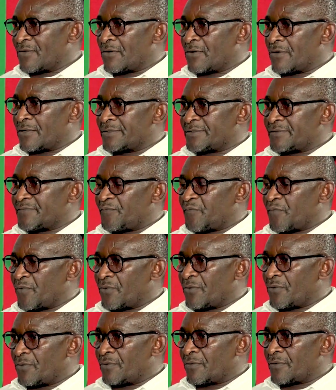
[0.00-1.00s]
gone
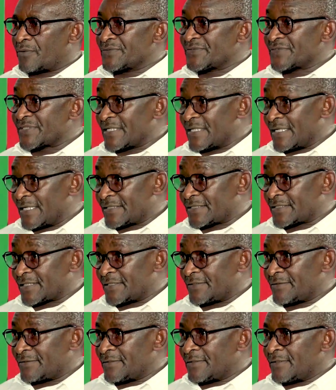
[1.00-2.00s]
for
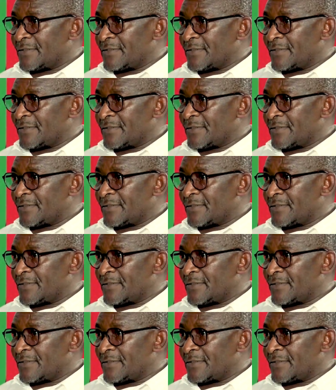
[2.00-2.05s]
conciliation